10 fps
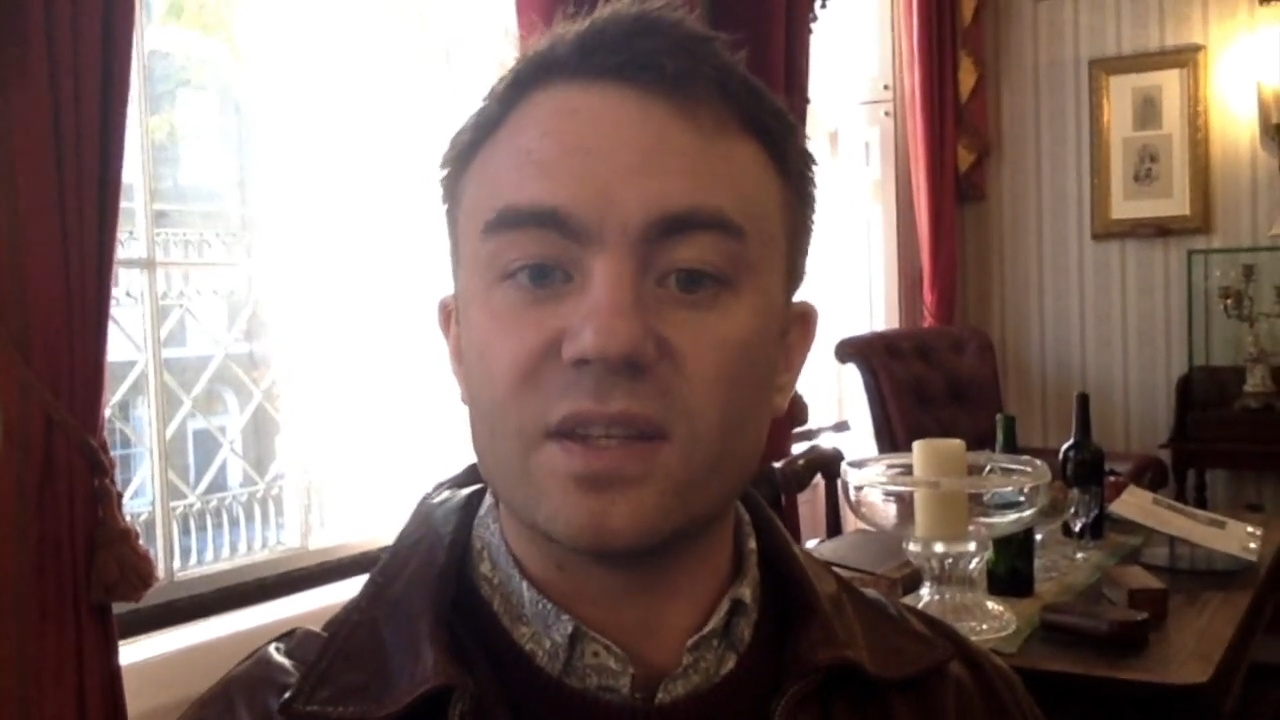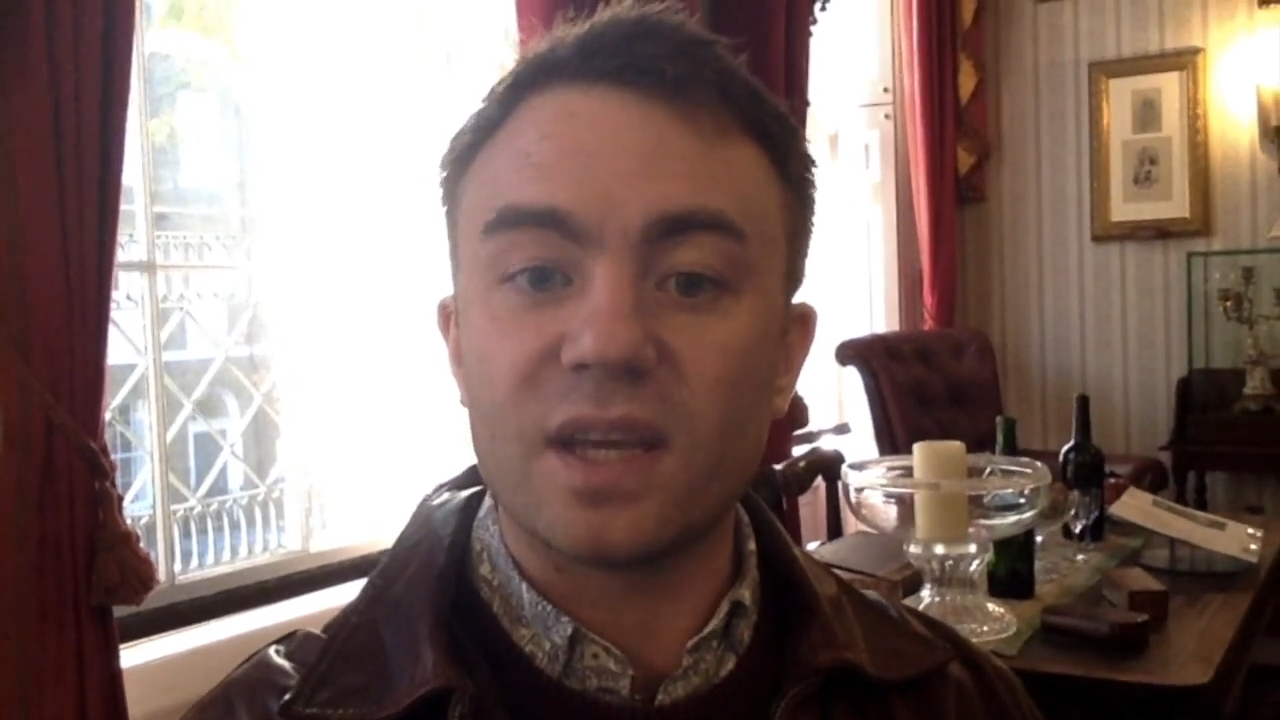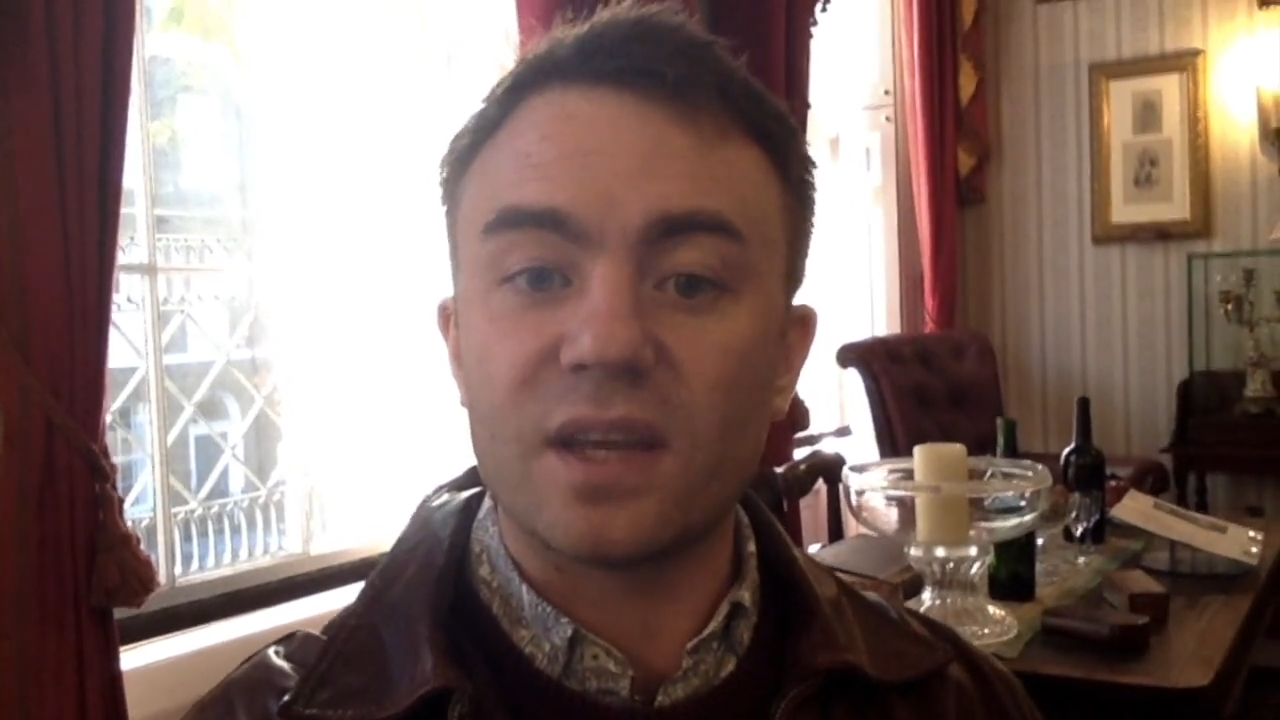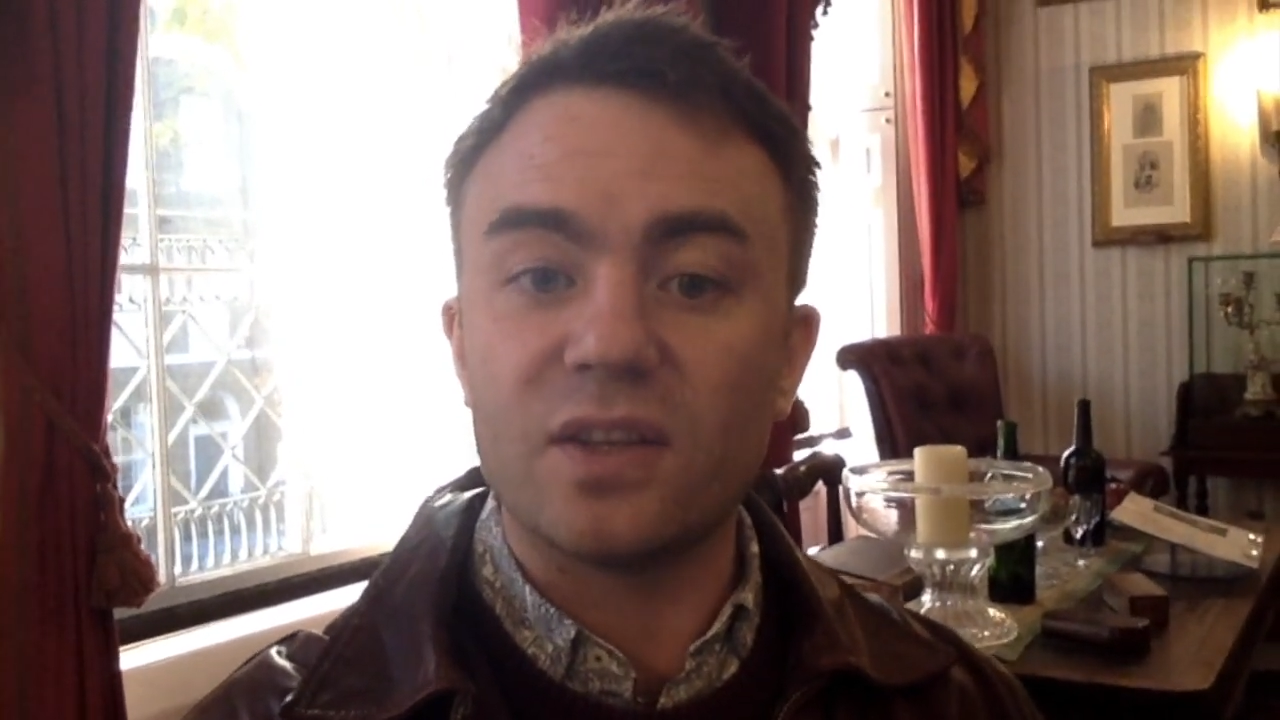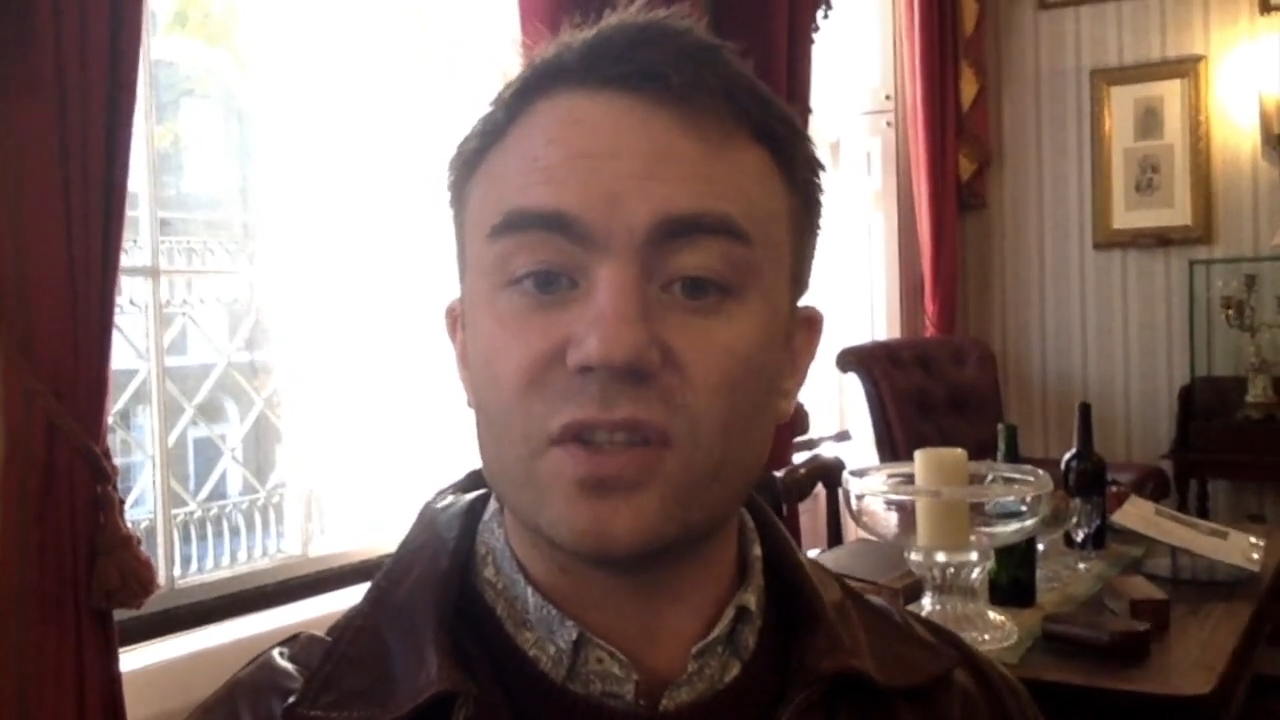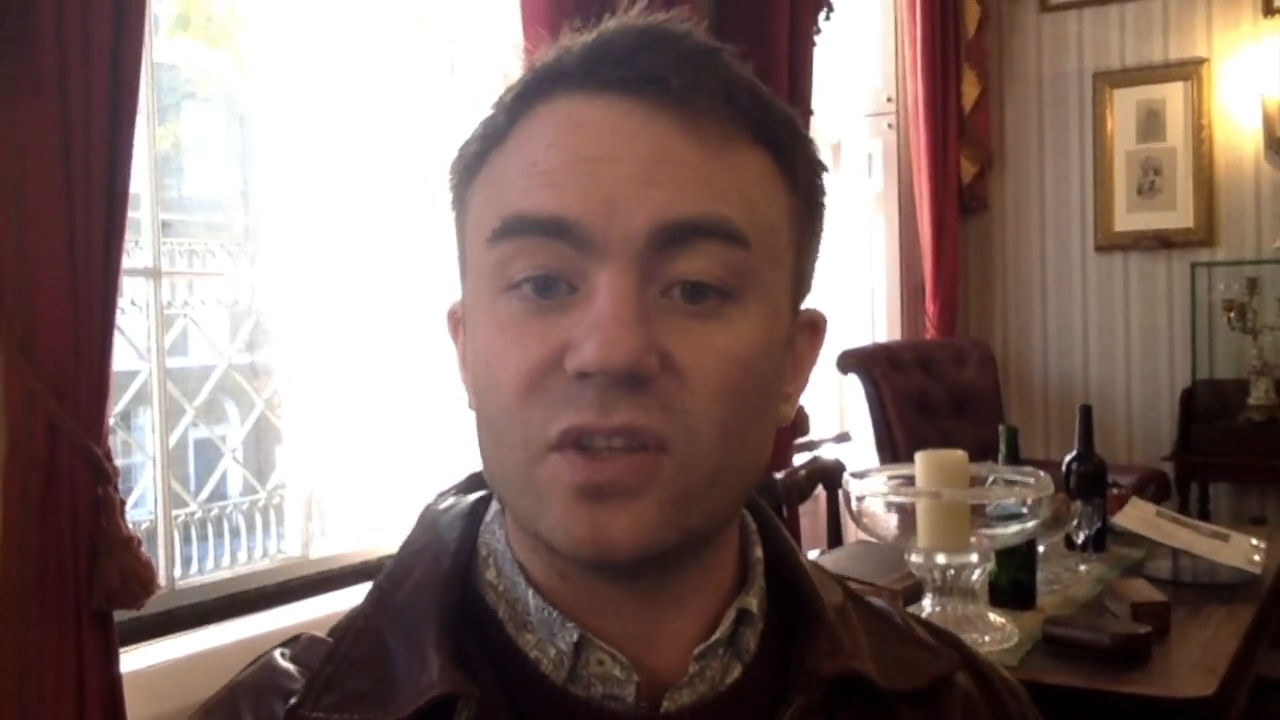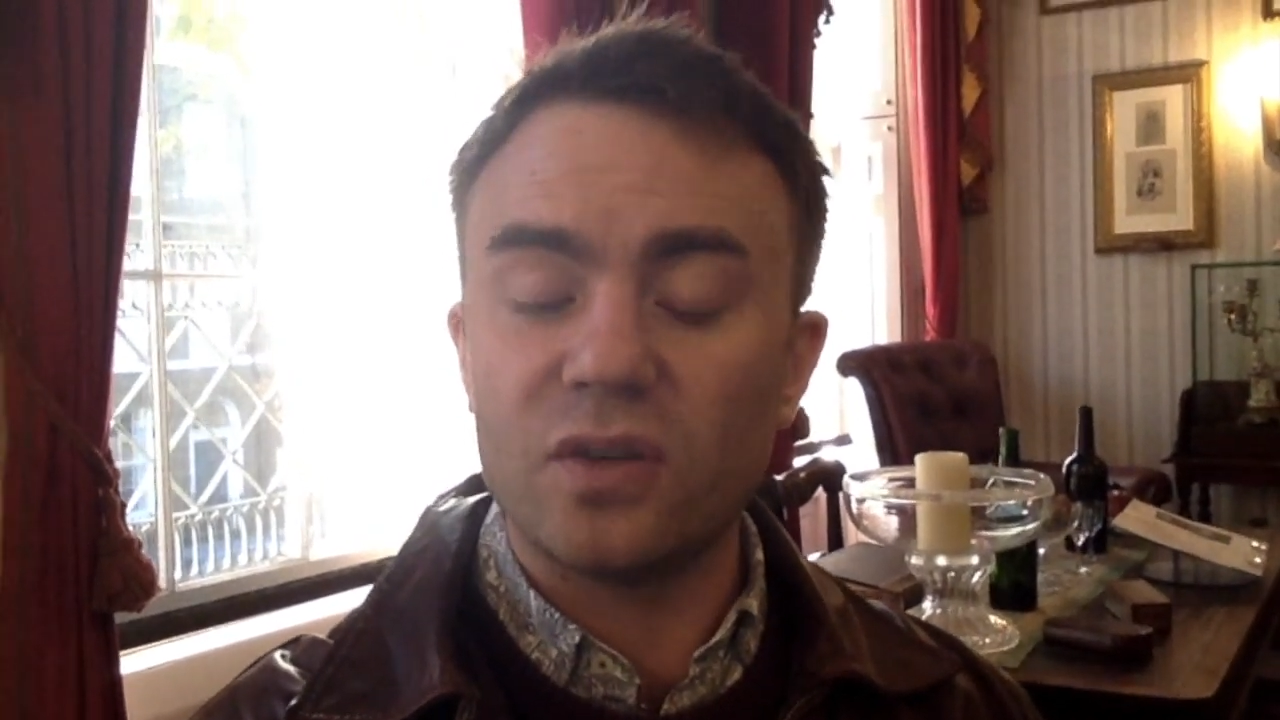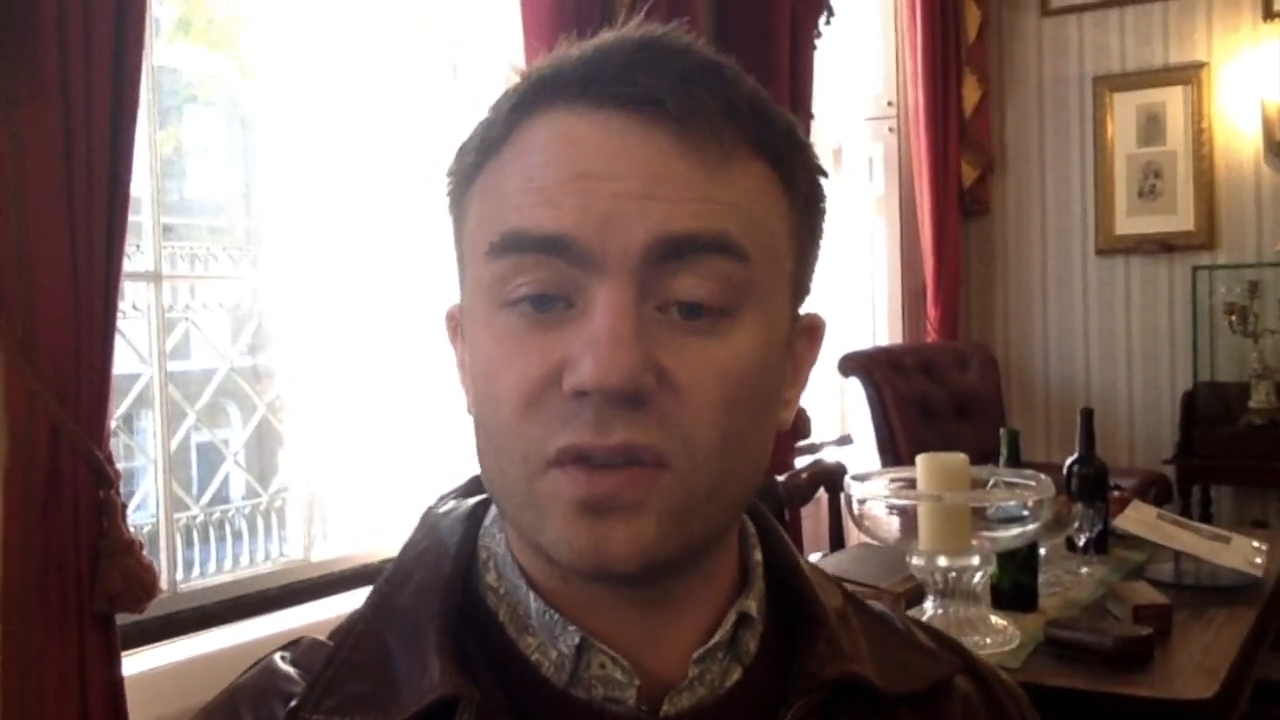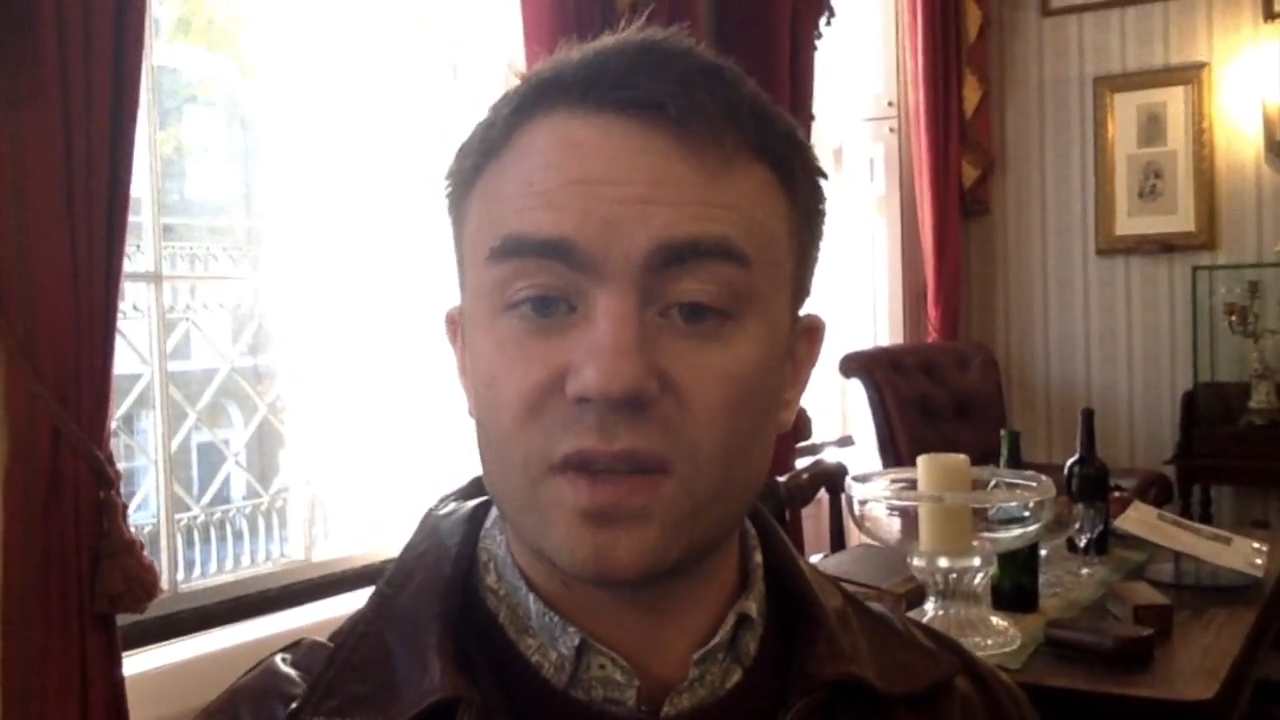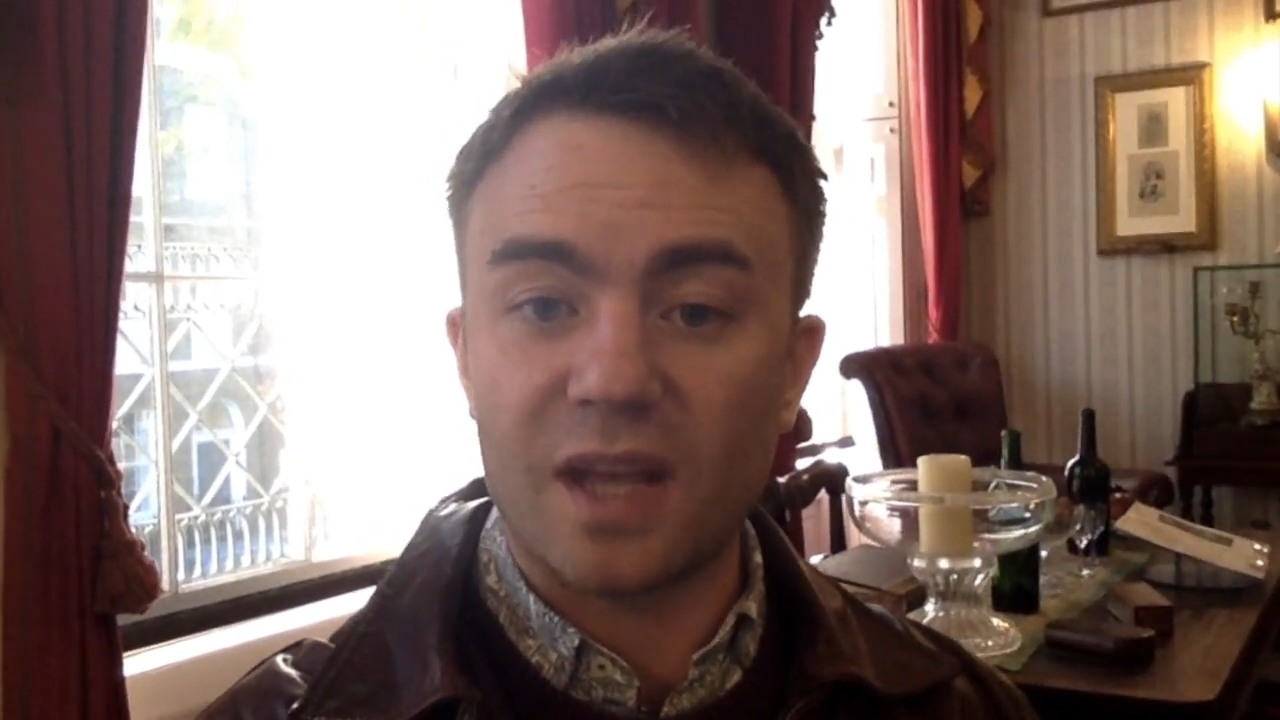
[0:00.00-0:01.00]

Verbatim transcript: Dickens used